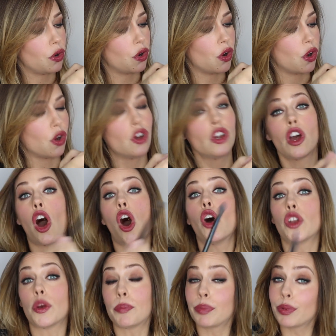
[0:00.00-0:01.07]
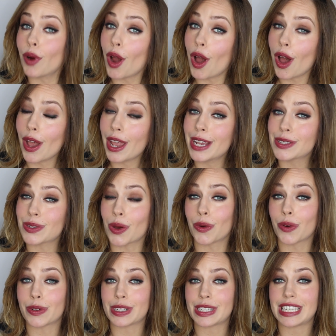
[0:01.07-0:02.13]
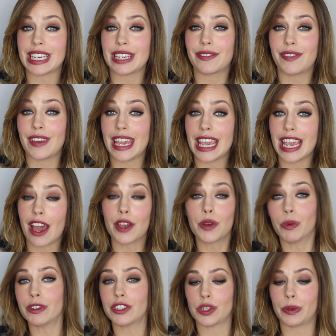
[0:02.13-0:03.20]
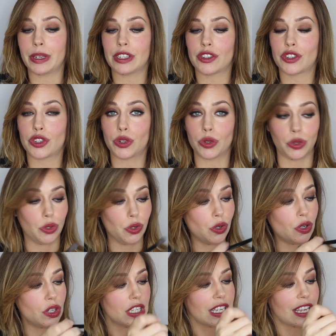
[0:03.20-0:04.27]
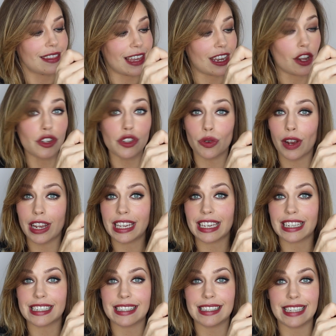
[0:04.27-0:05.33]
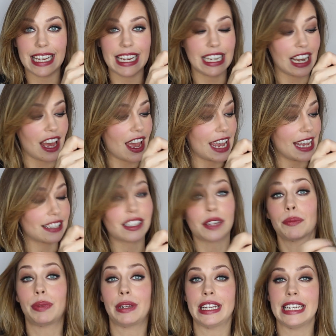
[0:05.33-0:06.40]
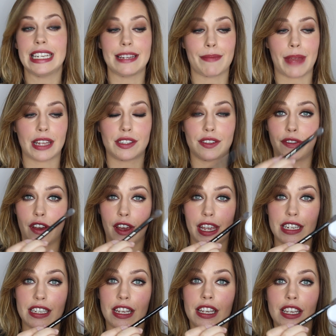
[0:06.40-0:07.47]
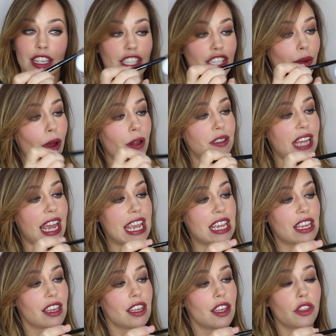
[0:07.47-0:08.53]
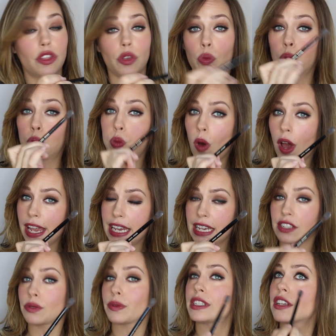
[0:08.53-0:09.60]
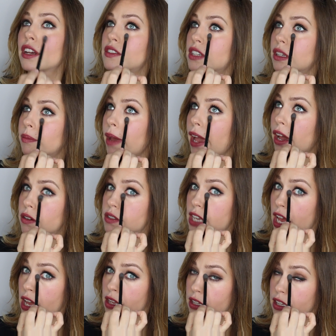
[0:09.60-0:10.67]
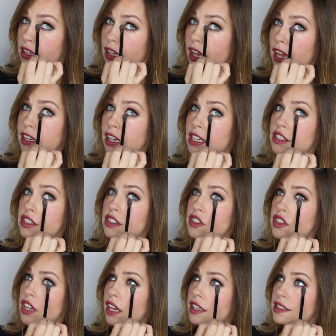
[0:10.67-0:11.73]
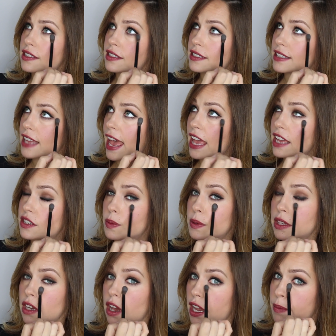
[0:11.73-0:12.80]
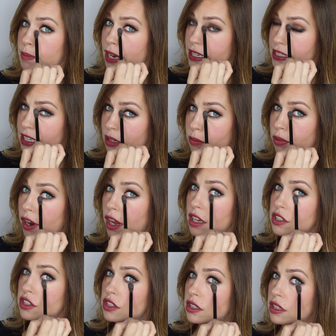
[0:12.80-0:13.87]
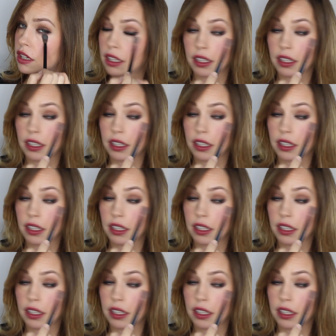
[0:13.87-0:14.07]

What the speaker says: or on a bride or on TV, I want to ensure that under eye concealer is completely mattified. So I'll take the white retouching powder and I just set with an eye blending brush